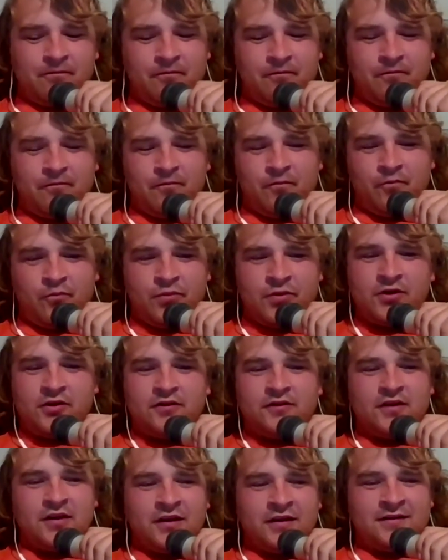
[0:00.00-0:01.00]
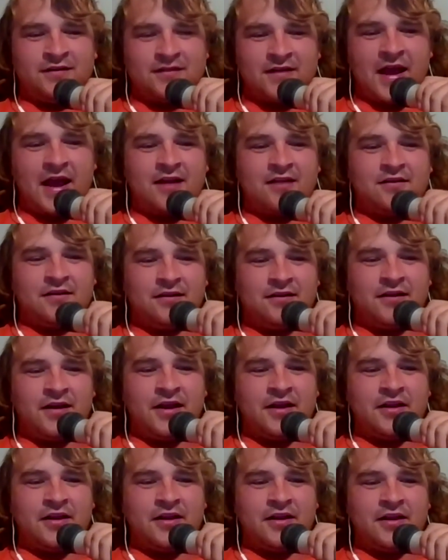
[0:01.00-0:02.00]
built exactly
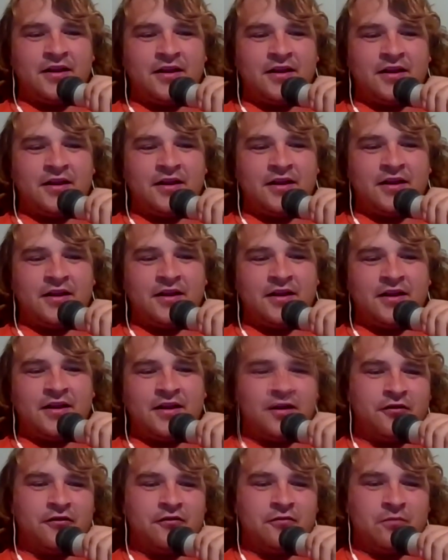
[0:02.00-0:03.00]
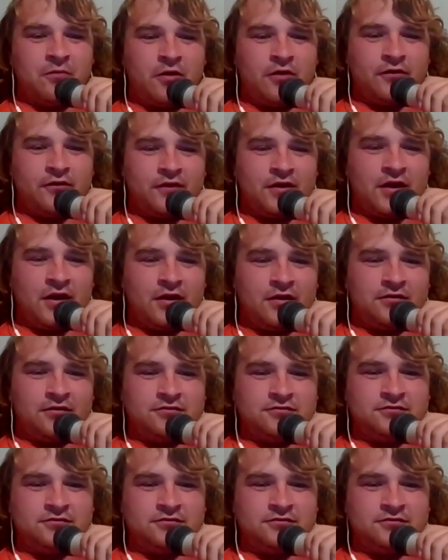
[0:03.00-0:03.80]
like a car on a small scale.